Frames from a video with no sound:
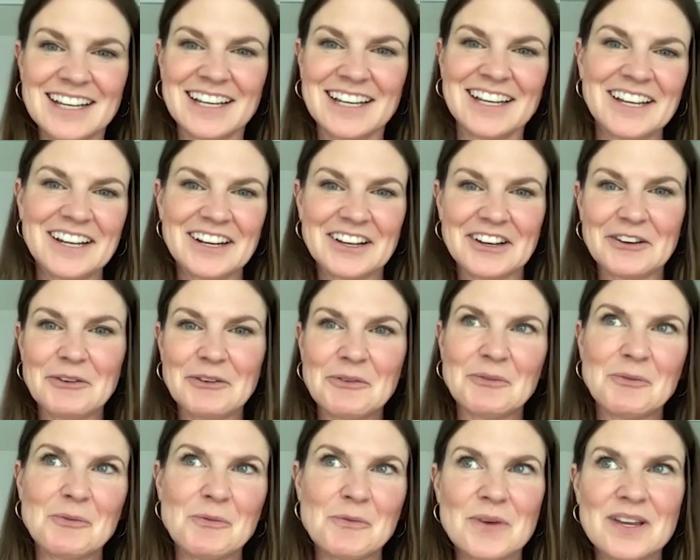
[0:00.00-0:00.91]
you
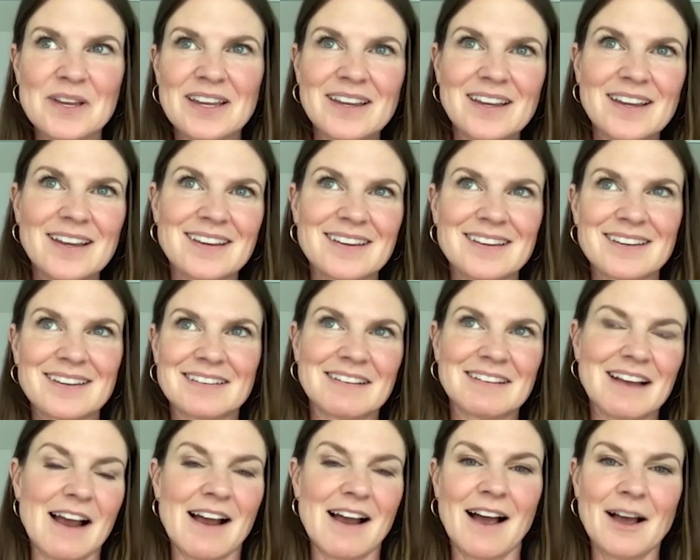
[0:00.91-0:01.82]
know, we
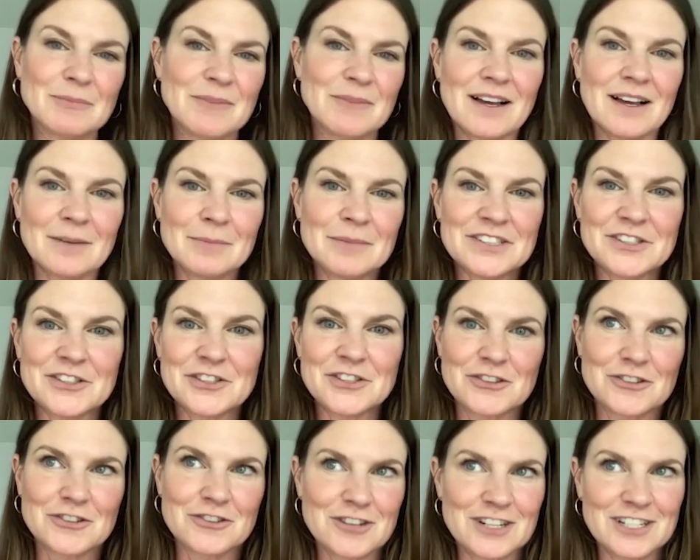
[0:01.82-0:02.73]
yeah, I'm I'm a
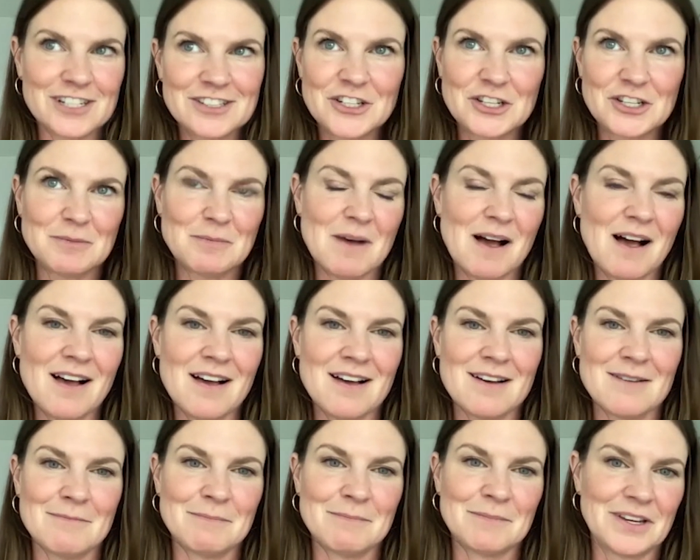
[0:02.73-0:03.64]
scrunchy
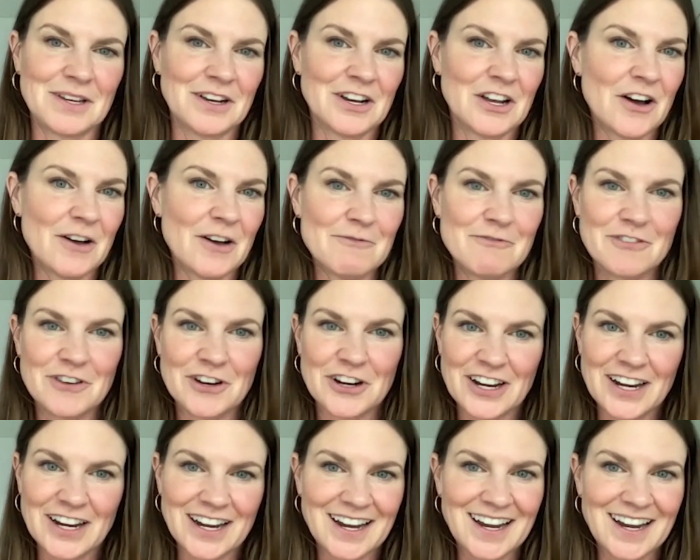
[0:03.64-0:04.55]
mom. You know, I'm
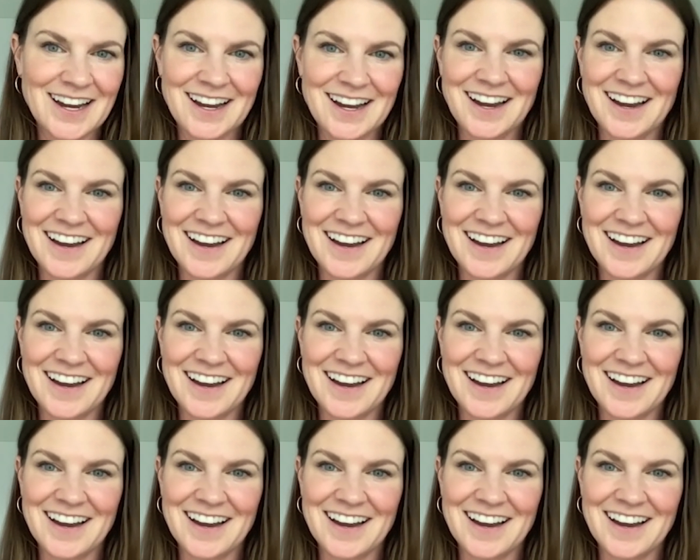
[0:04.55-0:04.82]
very